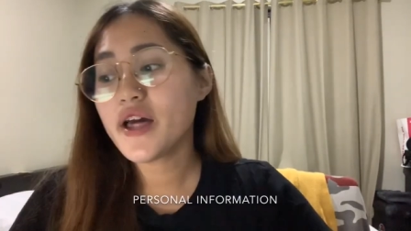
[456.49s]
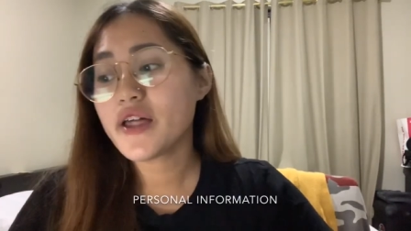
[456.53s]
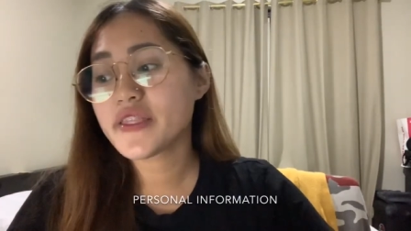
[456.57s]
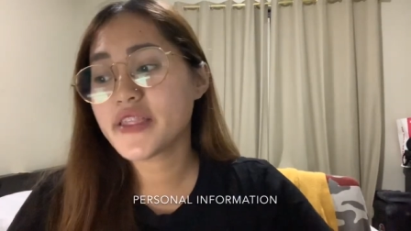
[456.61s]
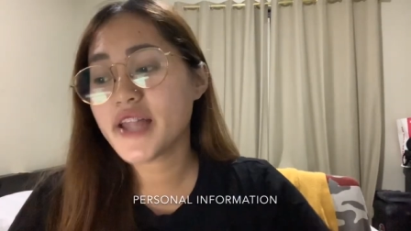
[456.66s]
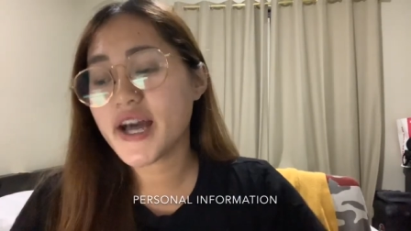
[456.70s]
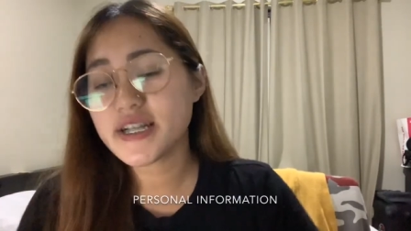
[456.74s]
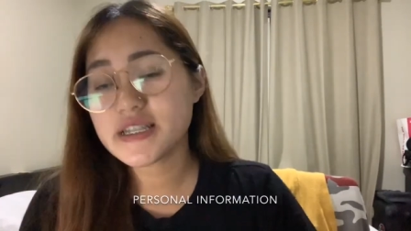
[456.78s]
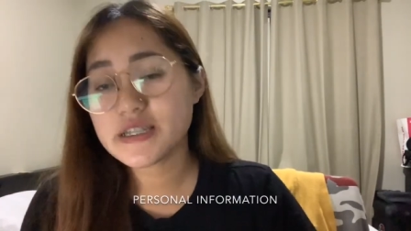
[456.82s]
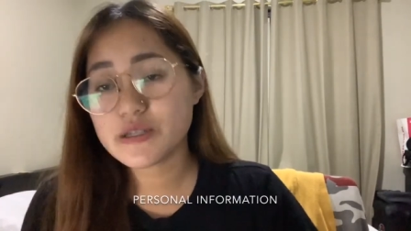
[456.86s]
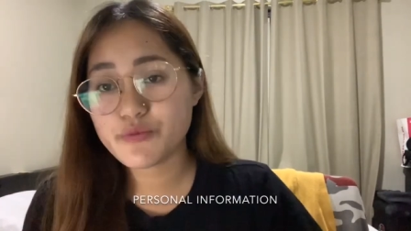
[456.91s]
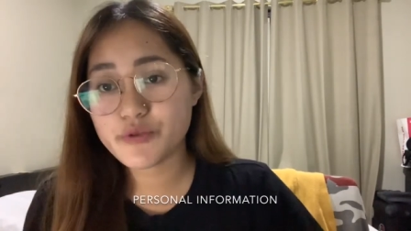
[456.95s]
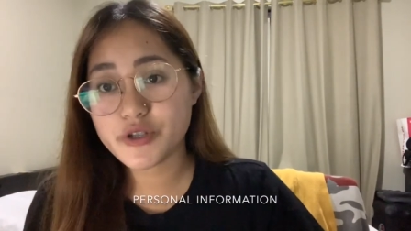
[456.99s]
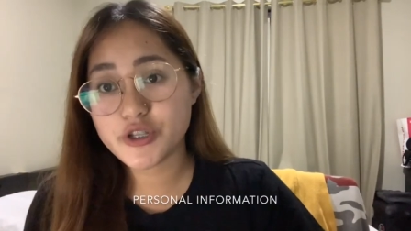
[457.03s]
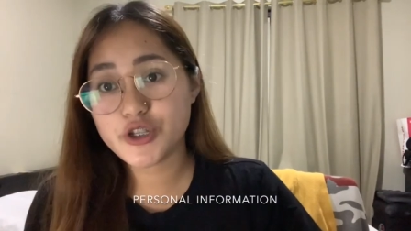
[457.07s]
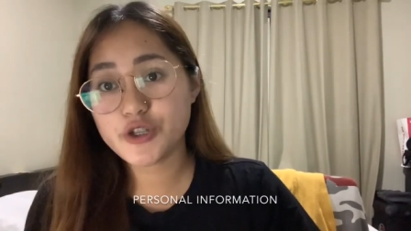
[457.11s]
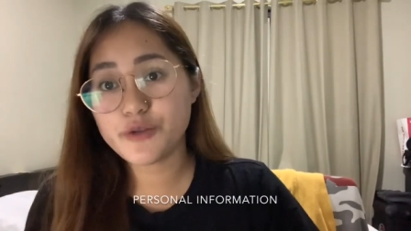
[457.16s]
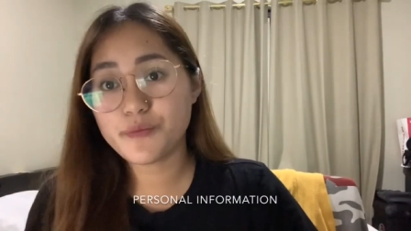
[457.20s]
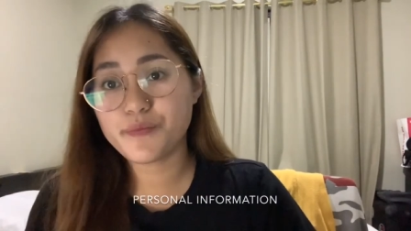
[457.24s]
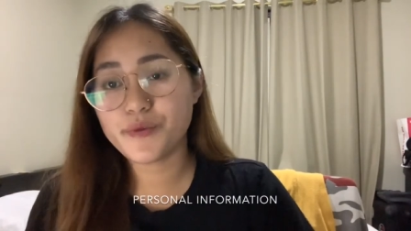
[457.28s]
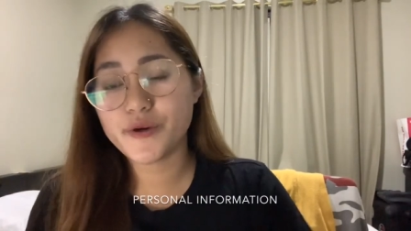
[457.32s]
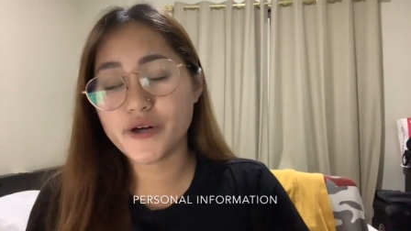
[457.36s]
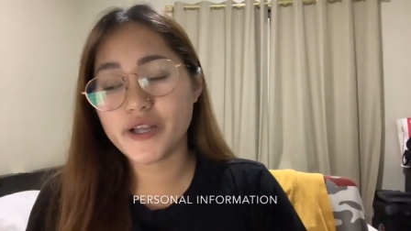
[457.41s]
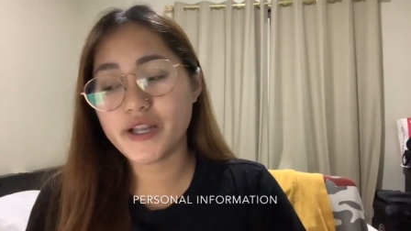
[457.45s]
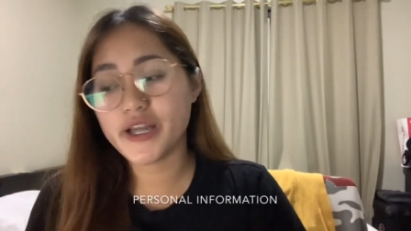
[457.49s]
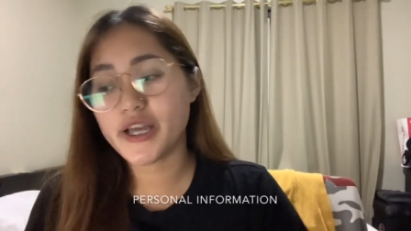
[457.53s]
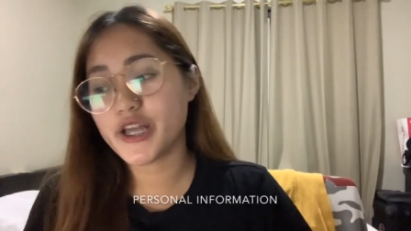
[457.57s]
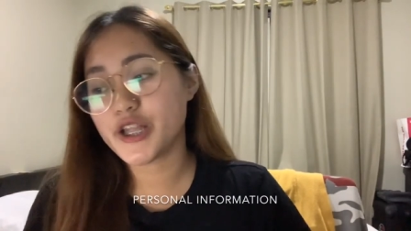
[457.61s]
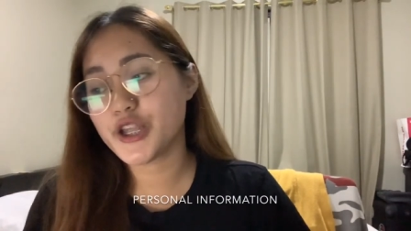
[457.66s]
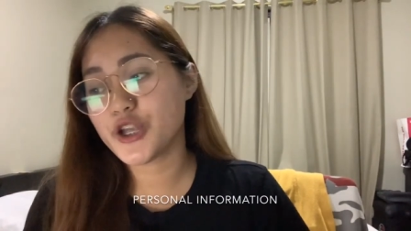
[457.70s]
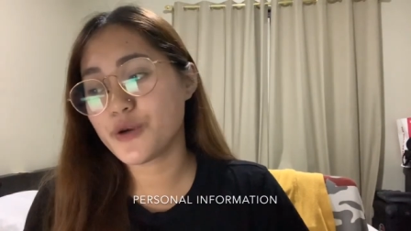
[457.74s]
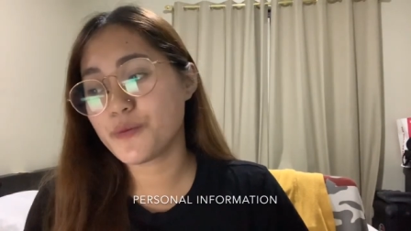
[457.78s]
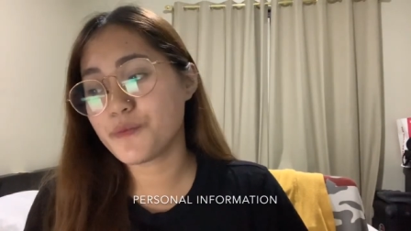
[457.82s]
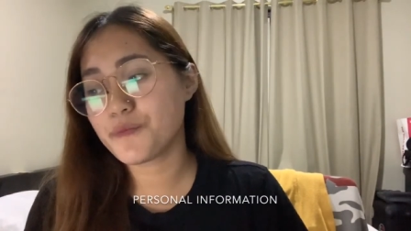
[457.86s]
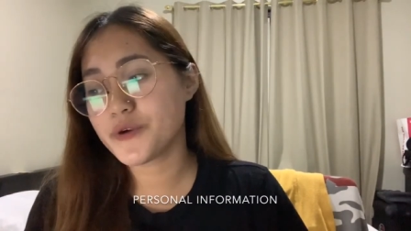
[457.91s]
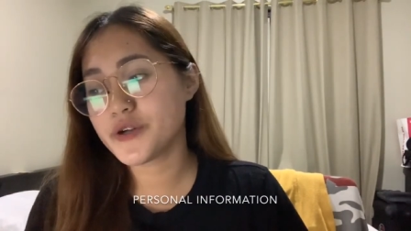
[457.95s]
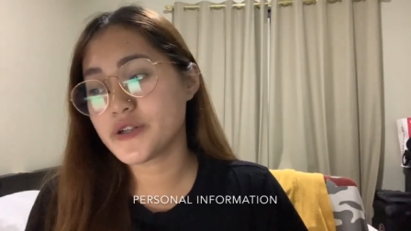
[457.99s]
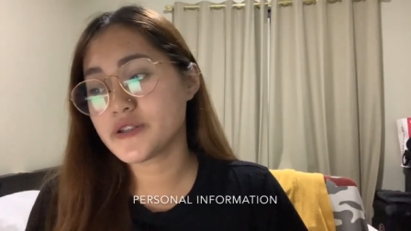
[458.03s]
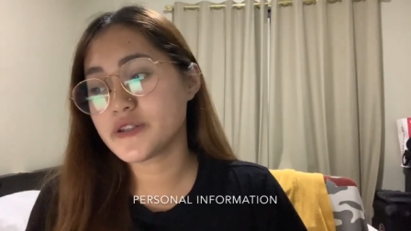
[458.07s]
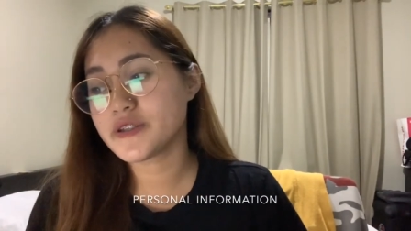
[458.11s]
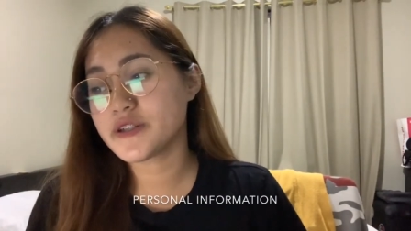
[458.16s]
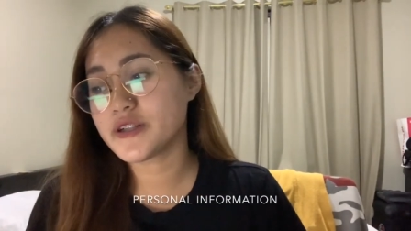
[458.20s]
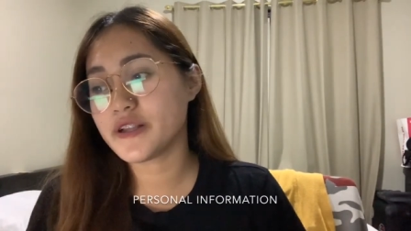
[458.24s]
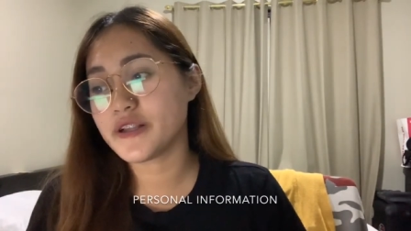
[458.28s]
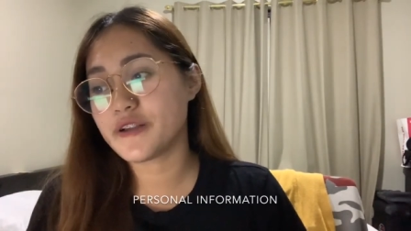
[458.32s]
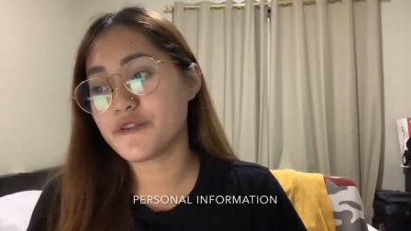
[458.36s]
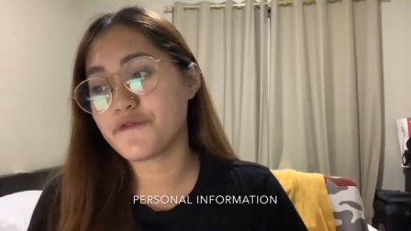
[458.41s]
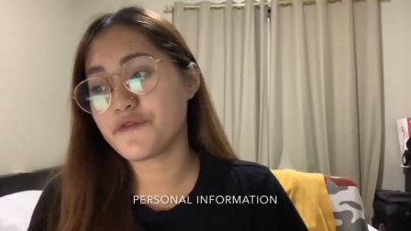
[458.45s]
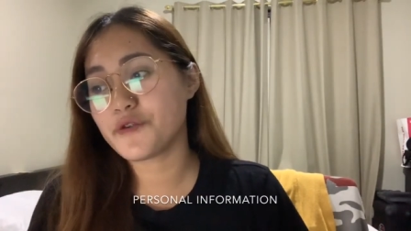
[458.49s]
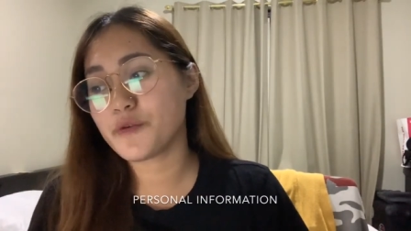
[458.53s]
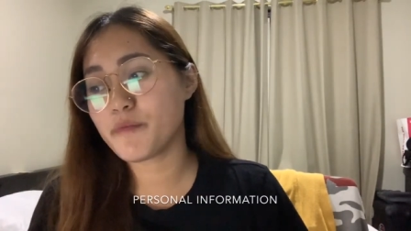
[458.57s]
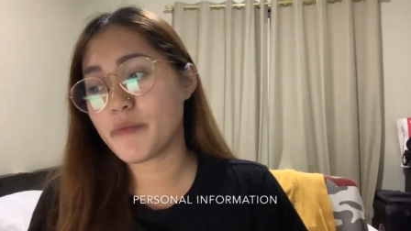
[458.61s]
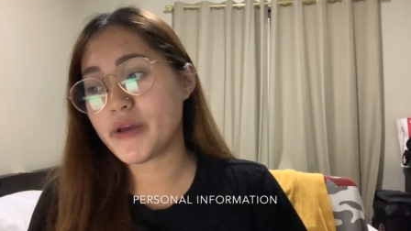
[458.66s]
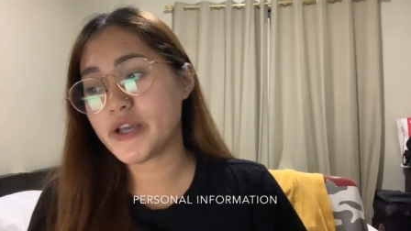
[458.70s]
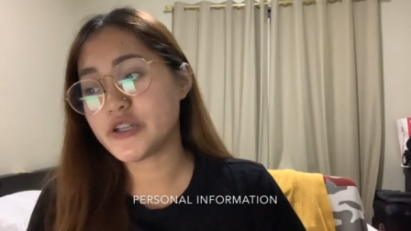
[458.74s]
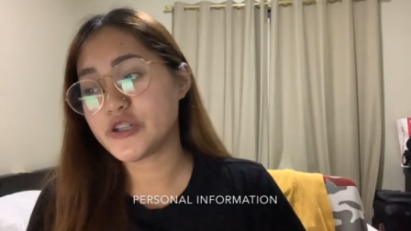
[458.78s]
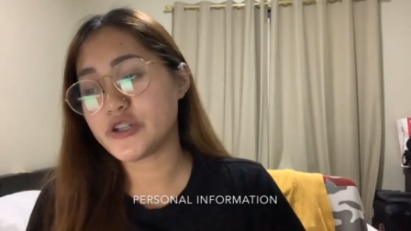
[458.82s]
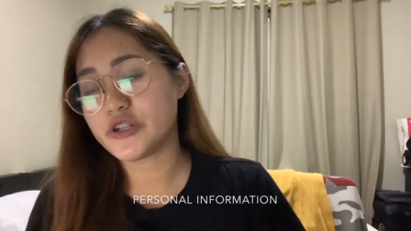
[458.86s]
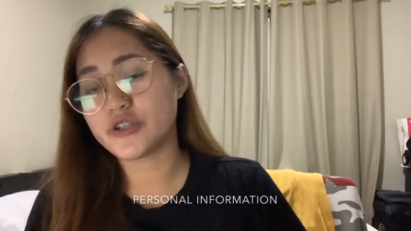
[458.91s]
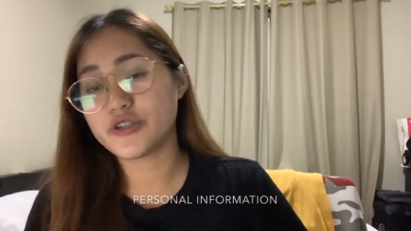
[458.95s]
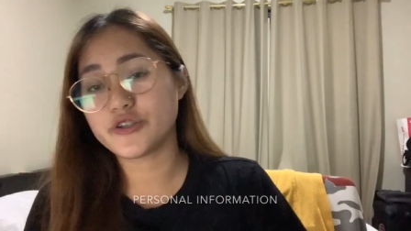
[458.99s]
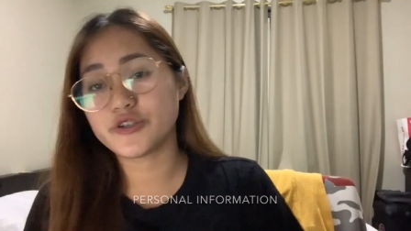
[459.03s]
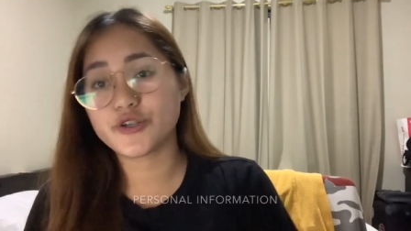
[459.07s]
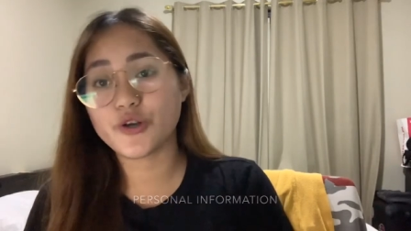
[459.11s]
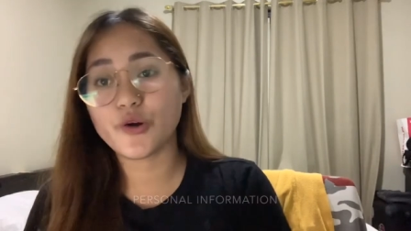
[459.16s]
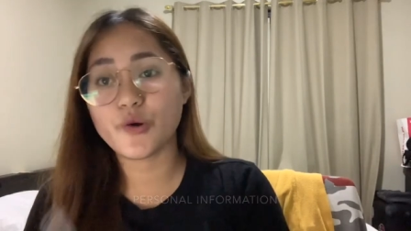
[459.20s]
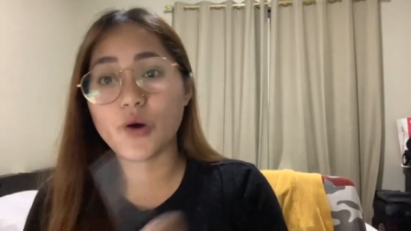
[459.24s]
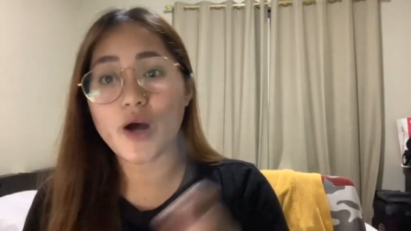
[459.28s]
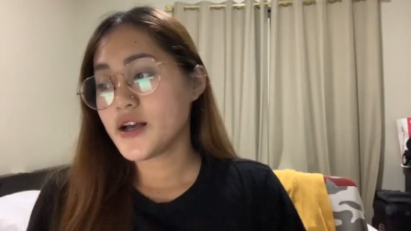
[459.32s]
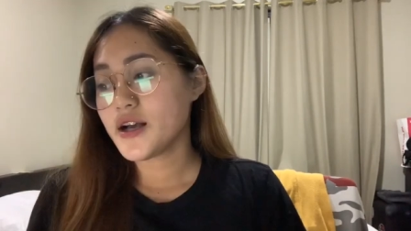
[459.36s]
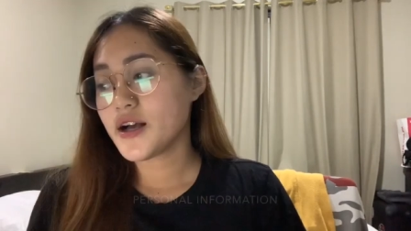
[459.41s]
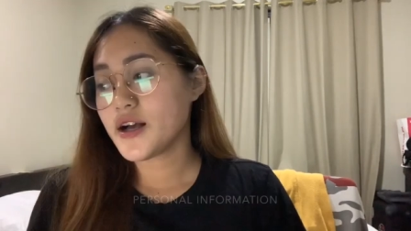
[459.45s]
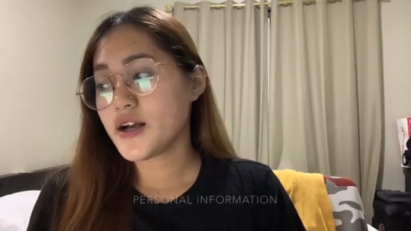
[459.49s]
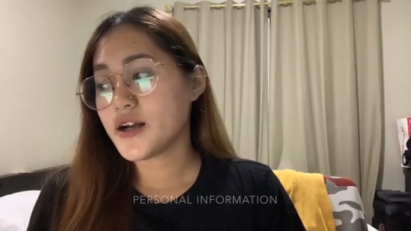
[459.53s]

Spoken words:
that's what you put in your personal information. So